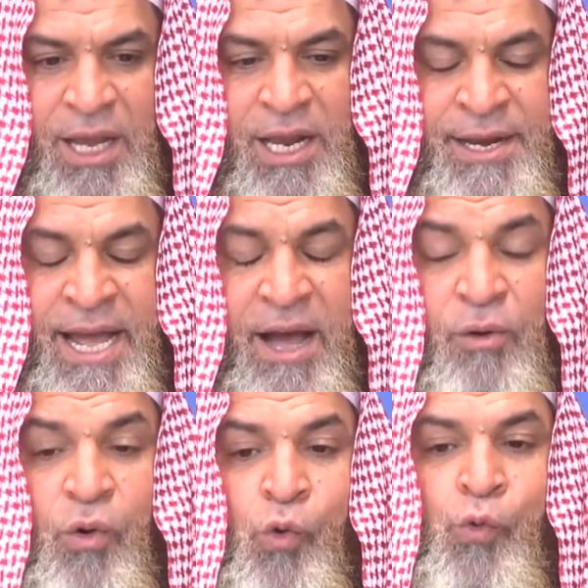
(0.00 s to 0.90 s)

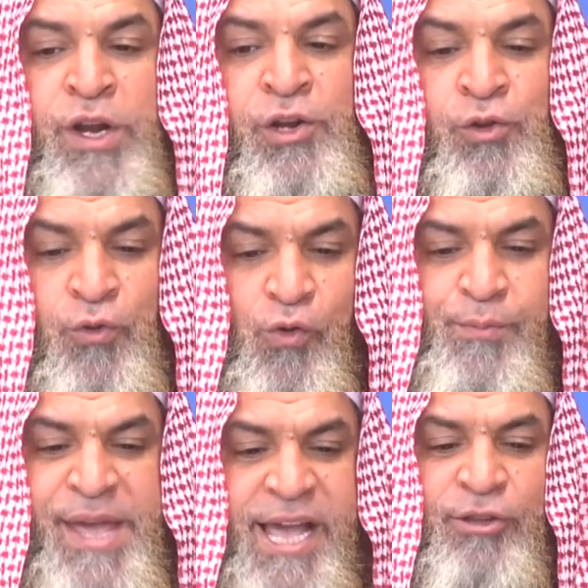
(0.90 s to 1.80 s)
Now, when you
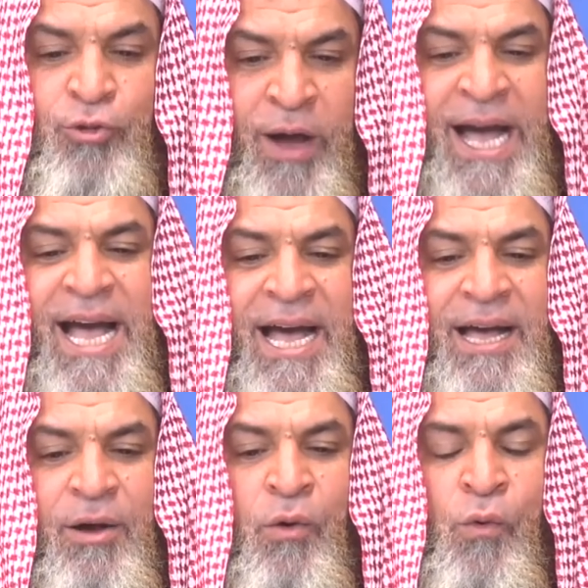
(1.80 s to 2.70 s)
make dua
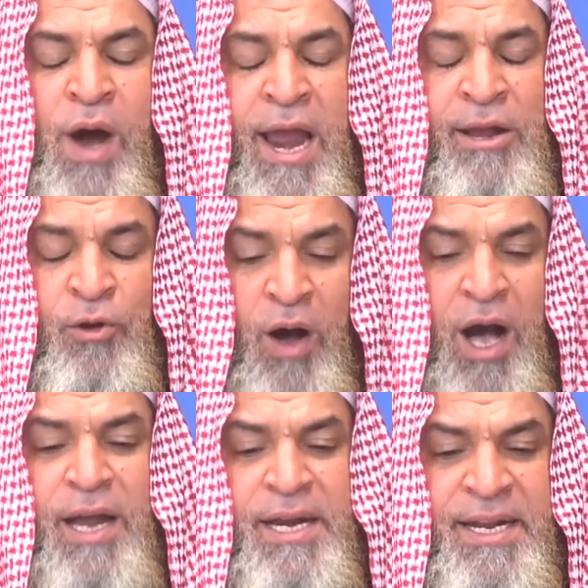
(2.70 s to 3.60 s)
while you
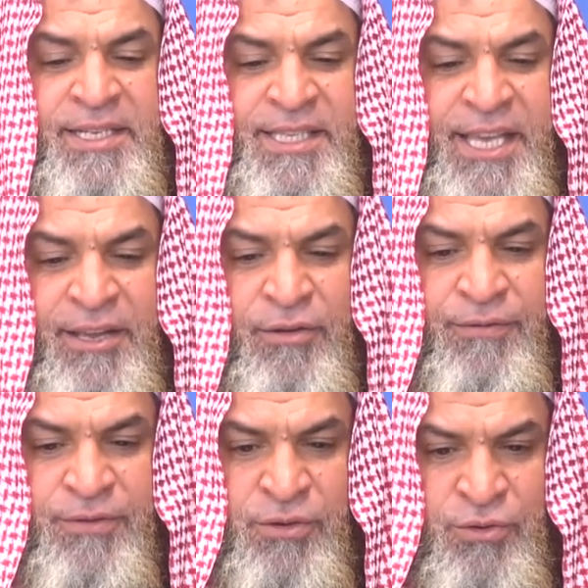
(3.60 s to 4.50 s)
are in a state of
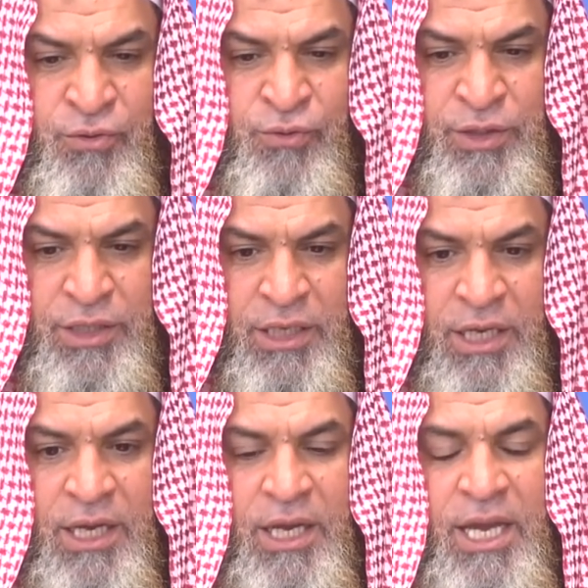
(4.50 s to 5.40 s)
sujood,
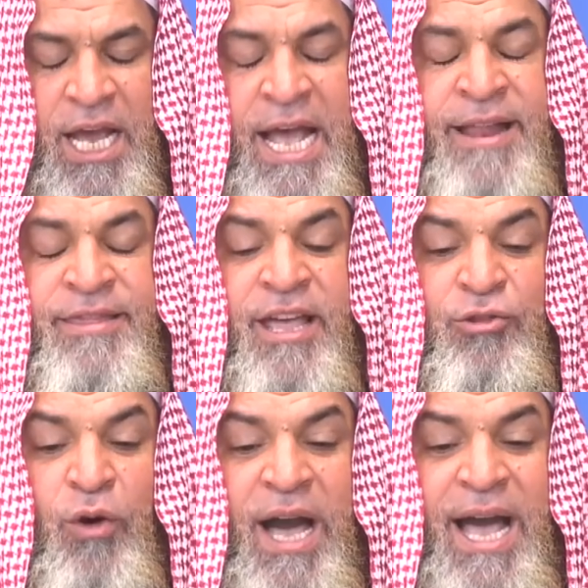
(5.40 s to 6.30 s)
and the
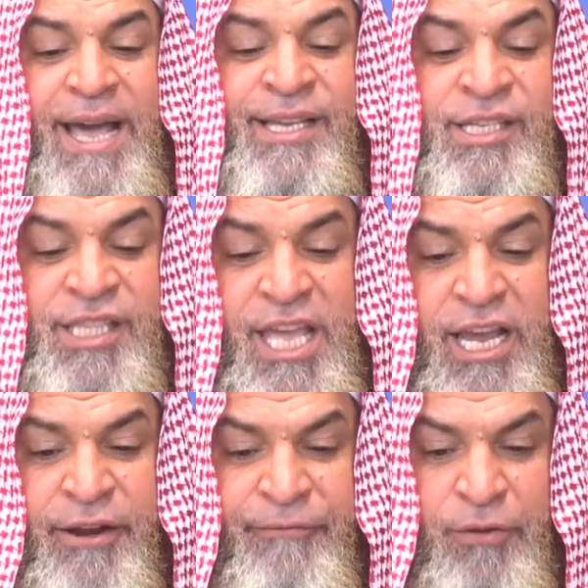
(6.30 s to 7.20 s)
dua is
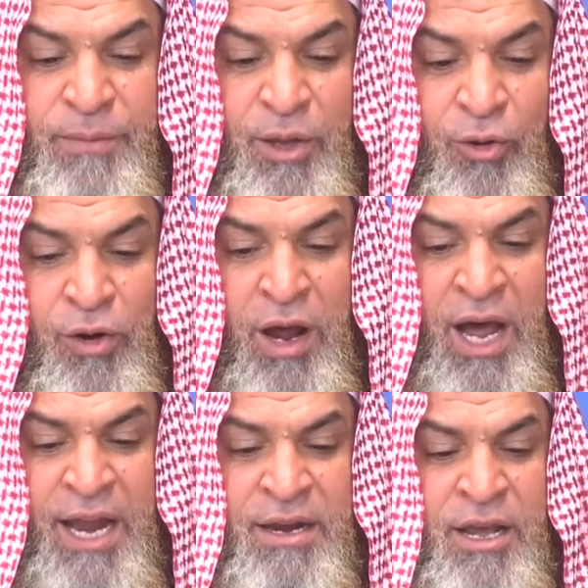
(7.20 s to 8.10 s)
taken from the
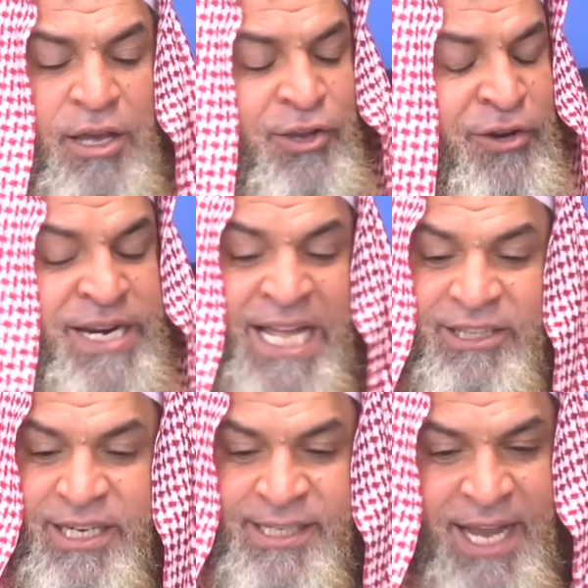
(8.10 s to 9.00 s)
Quran, you're
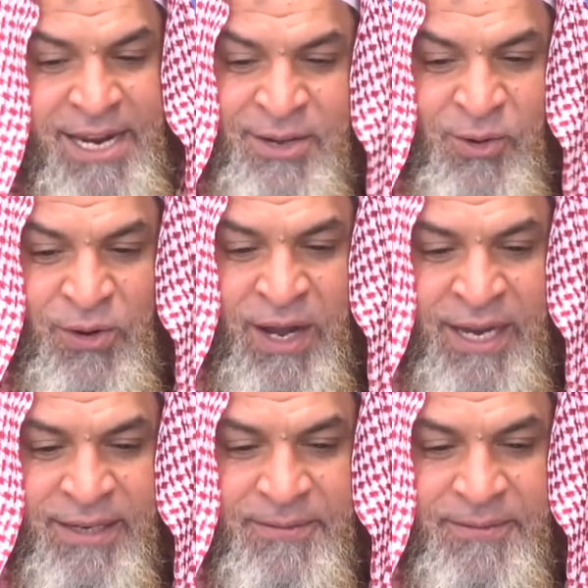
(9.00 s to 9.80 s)
not reciting Quran.